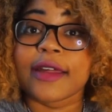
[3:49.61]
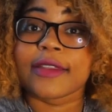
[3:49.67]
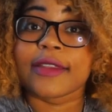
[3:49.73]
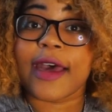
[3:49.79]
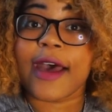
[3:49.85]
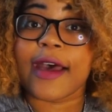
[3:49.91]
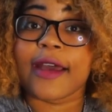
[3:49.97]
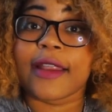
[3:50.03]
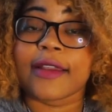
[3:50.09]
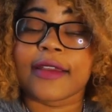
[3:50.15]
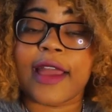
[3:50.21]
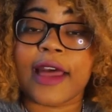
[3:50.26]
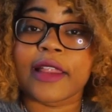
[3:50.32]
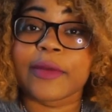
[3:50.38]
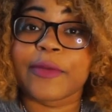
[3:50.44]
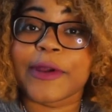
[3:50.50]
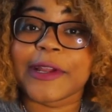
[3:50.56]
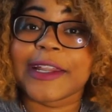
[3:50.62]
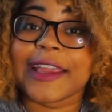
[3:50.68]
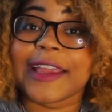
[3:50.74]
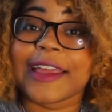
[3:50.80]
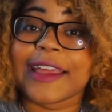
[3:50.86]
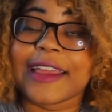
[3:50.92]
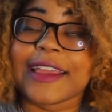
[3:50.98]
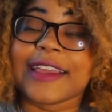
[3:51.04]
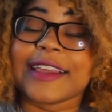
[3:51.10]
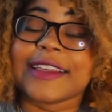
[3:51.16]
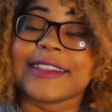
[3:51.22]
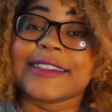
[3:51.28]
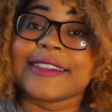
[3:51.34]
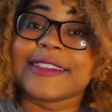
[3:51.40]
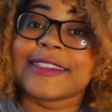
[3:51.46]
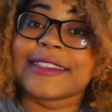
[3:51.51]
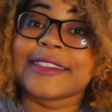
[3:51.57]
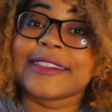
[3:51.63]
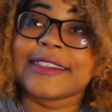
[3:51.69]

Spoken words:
that calibrating it is